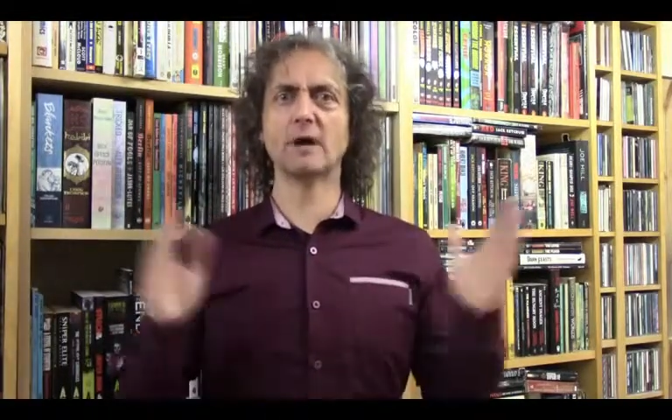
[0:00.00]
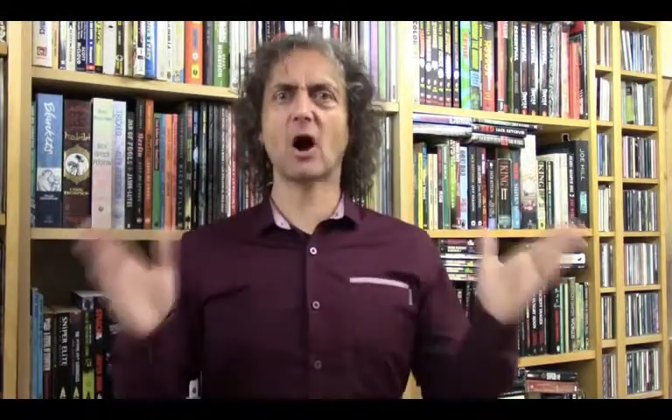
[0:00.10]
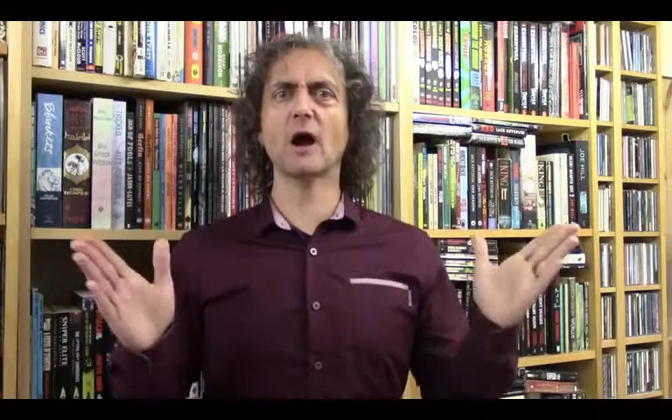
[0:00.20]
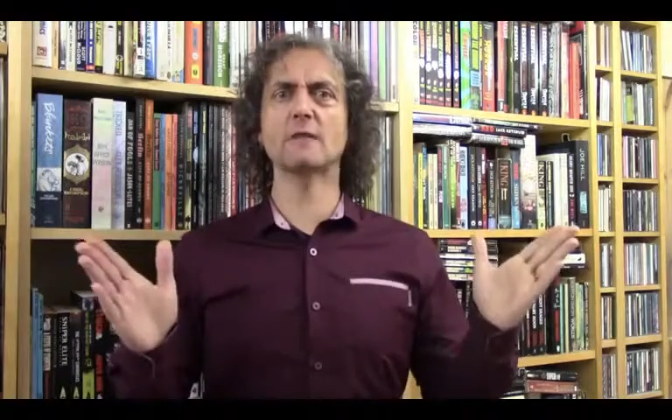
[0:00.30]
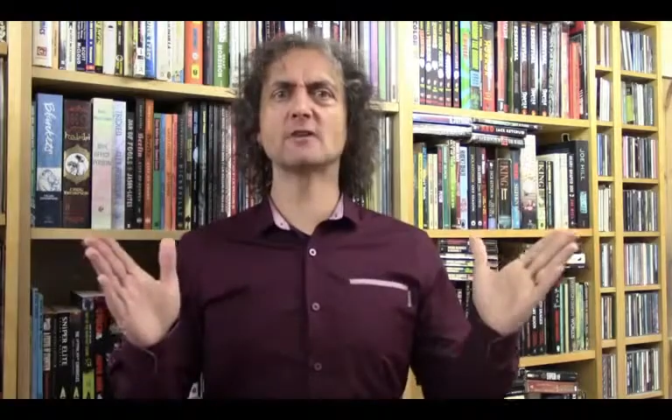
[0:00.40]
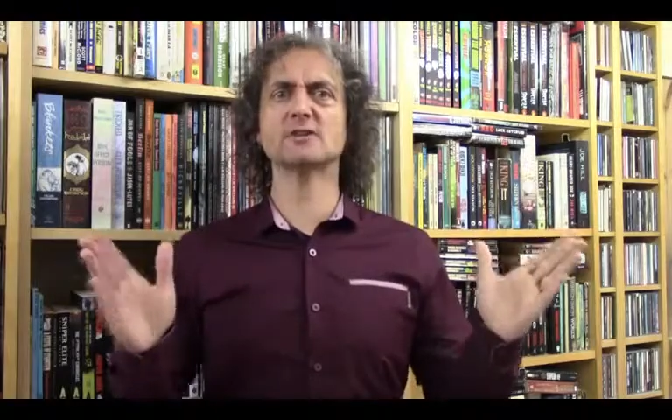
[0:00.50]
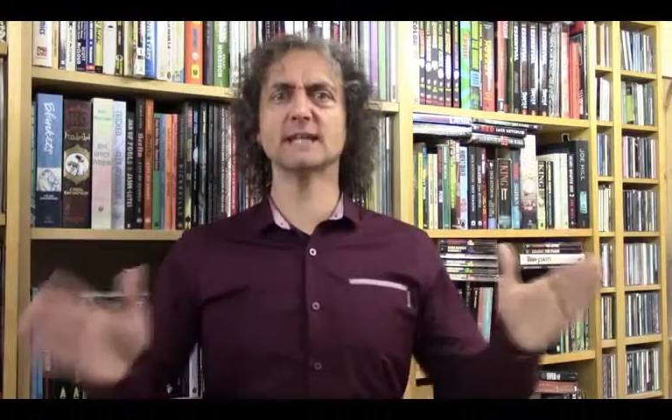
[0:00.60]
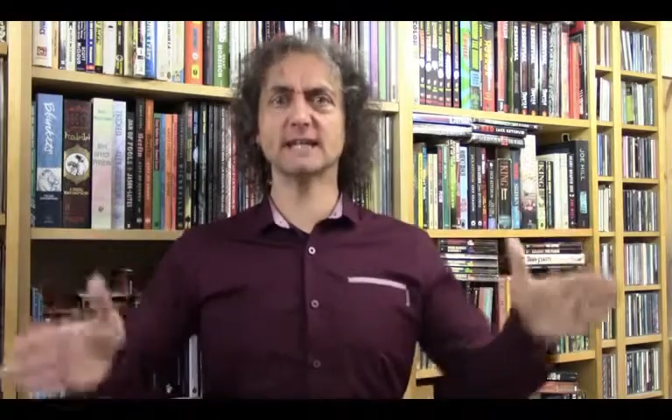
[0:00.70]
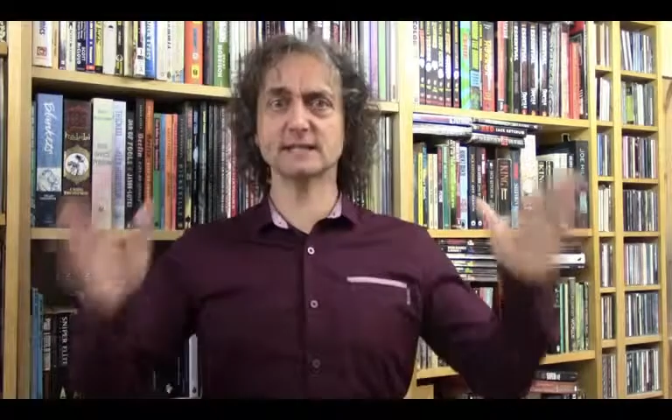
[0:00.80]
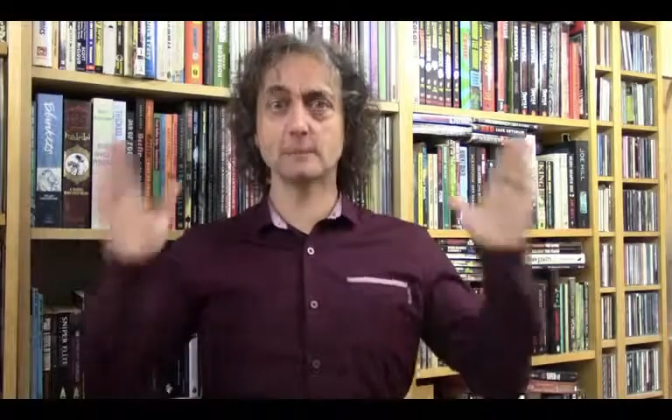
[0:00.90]

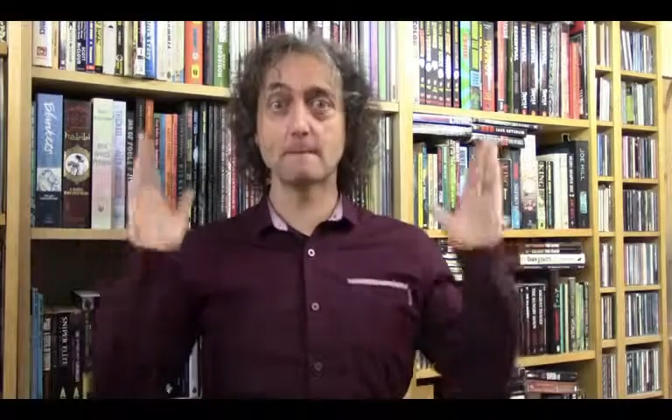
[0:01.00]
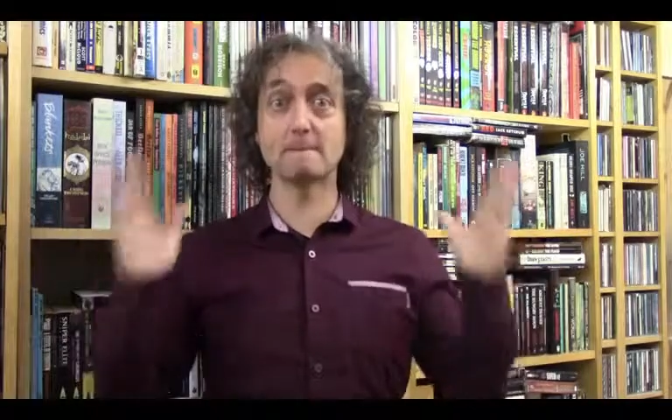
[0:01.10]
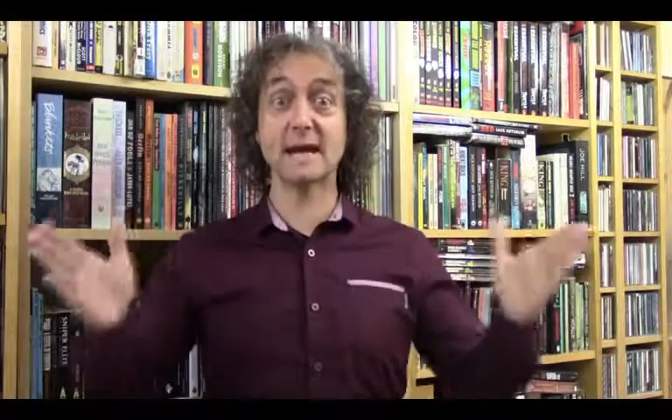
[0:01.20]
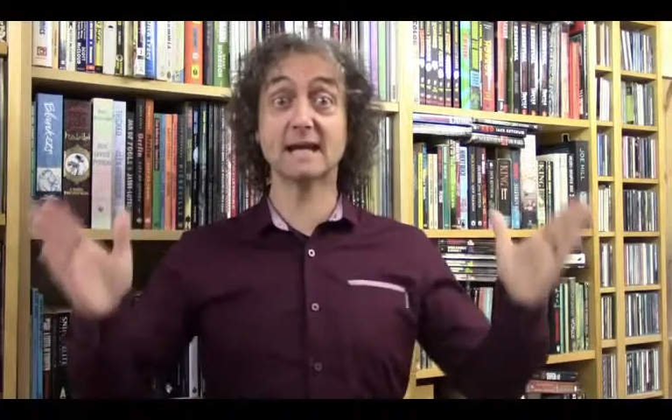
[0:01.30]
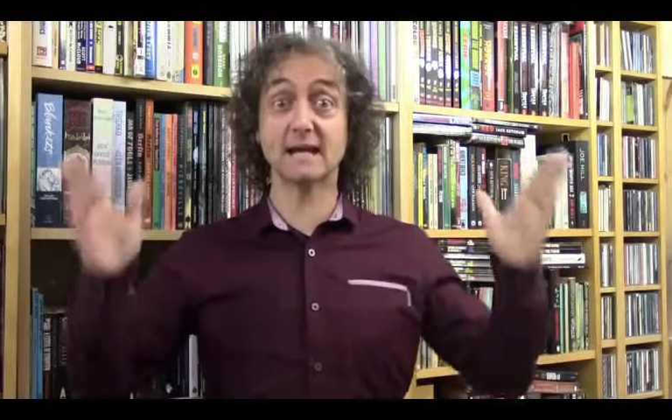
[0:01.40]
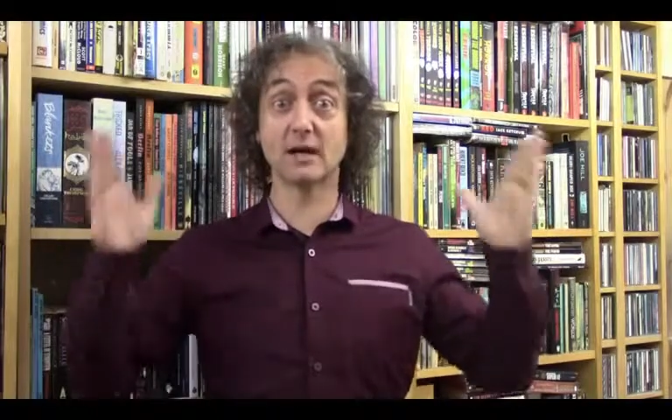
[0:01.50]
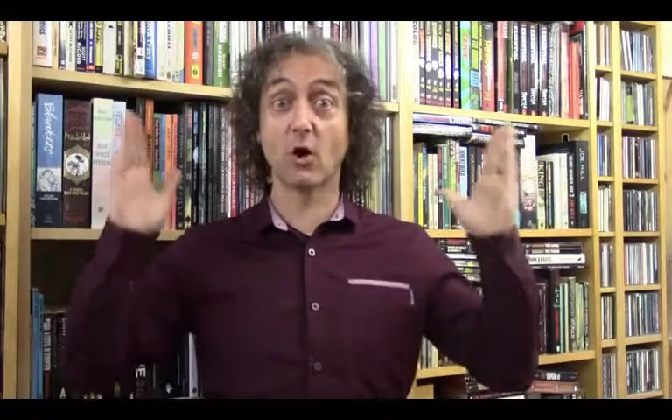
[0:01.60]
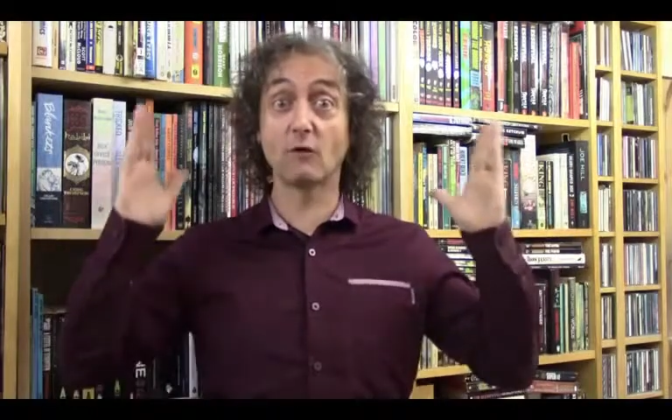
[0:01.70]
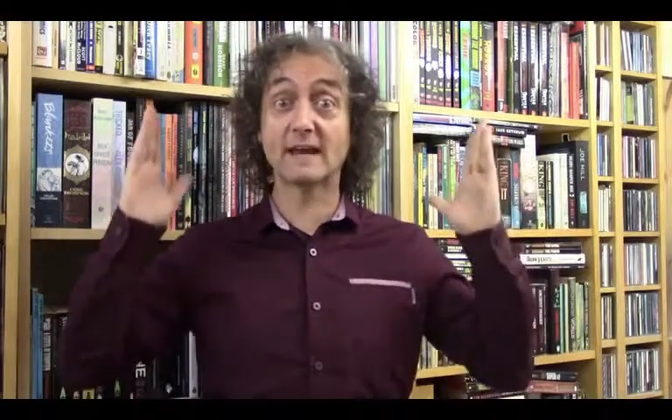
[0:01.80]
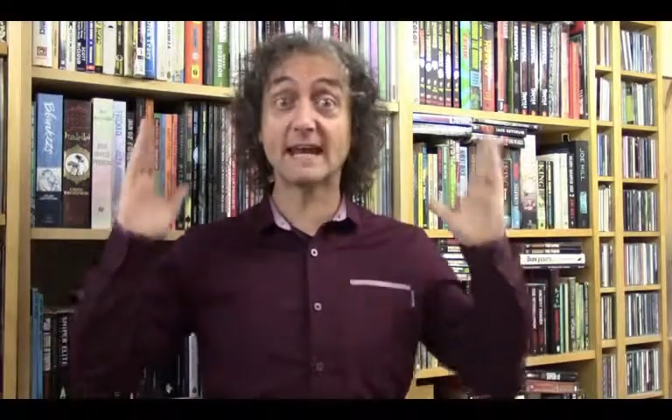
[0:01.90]
behind-the-scenes making
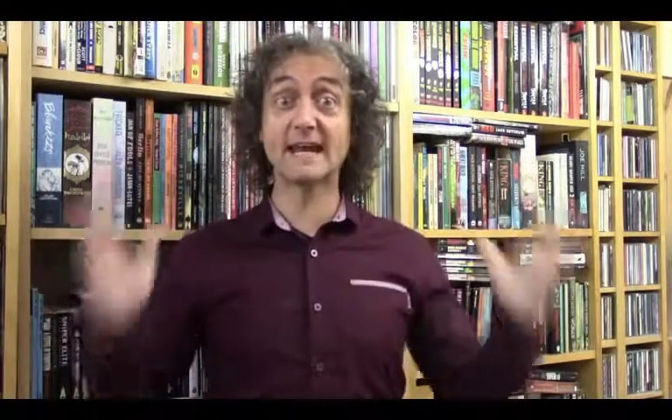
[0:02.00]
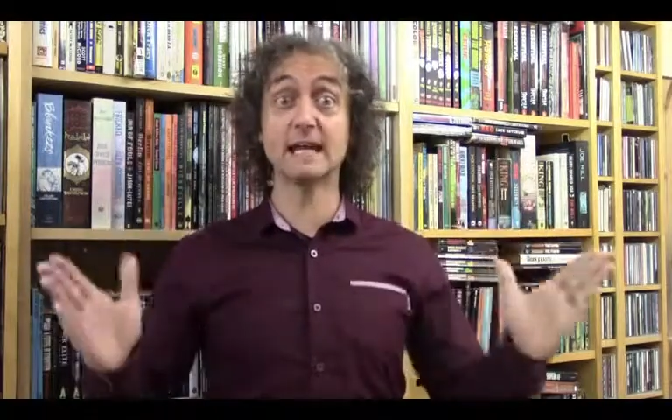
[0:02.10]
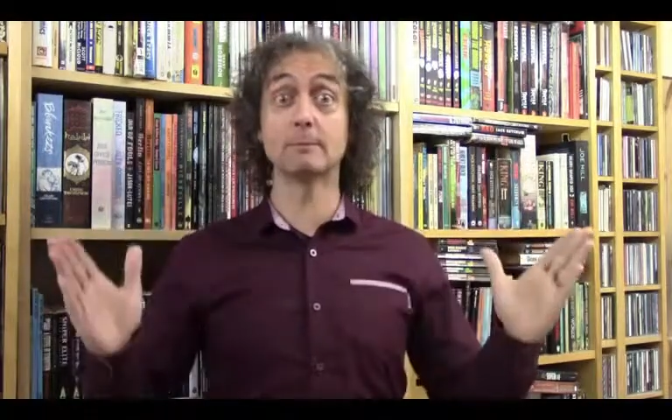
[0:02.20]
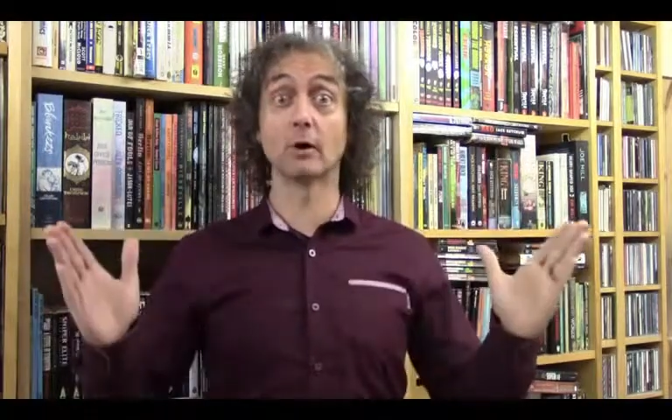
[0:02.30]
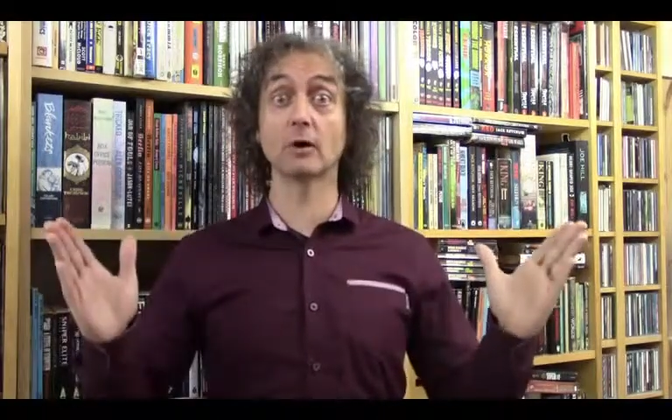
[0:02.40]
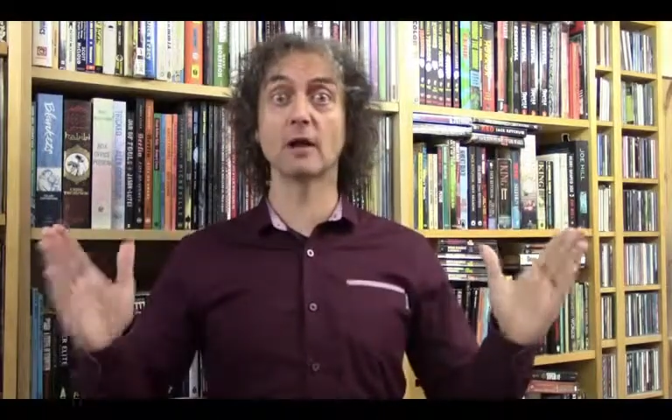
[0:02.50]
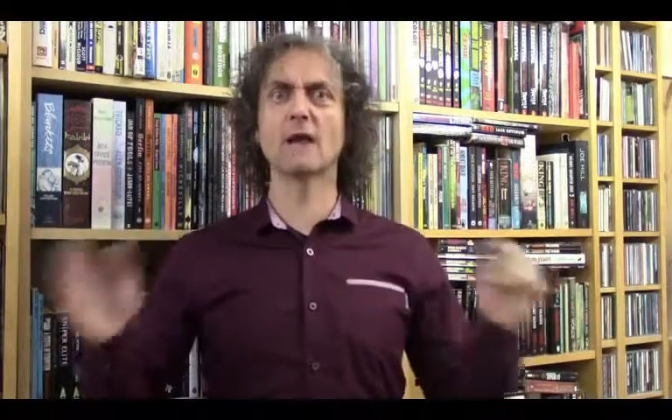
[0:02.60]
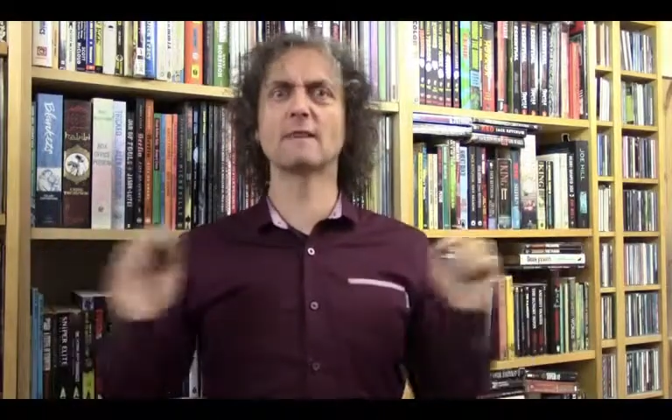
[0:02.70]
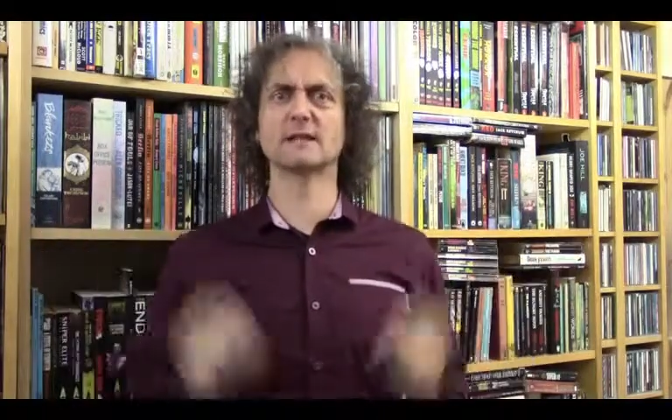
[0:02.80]
of ebook